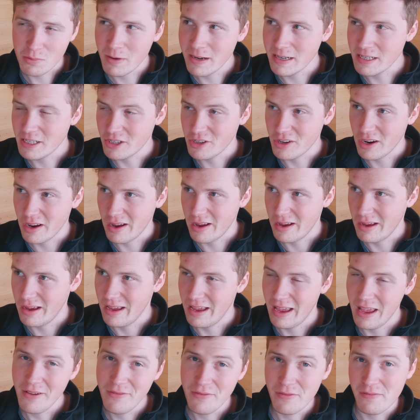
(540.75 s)
which,
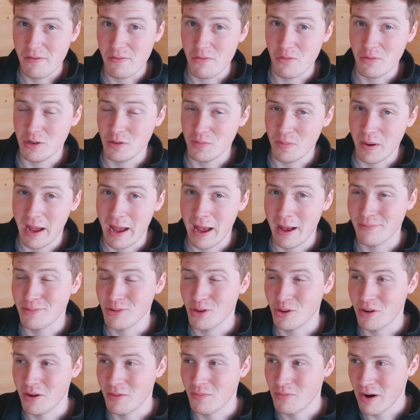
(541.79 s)
if it was perhaps
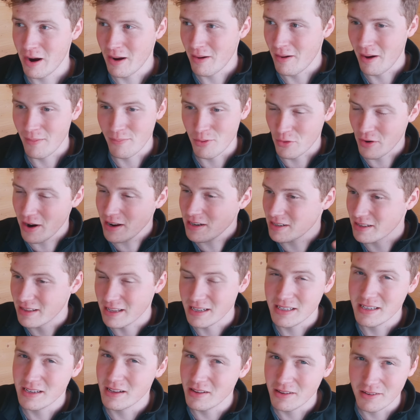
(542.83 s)
on a Beretta,
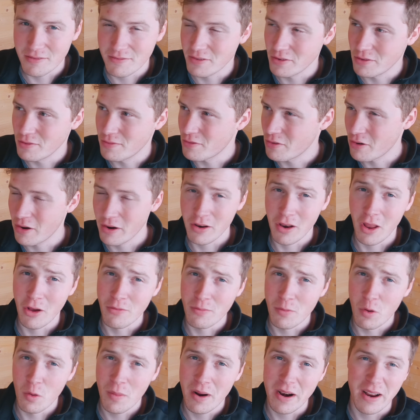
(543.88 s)
they'd sell it for you for a
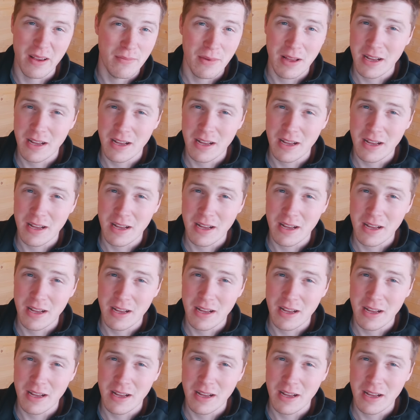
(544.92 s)
load more money.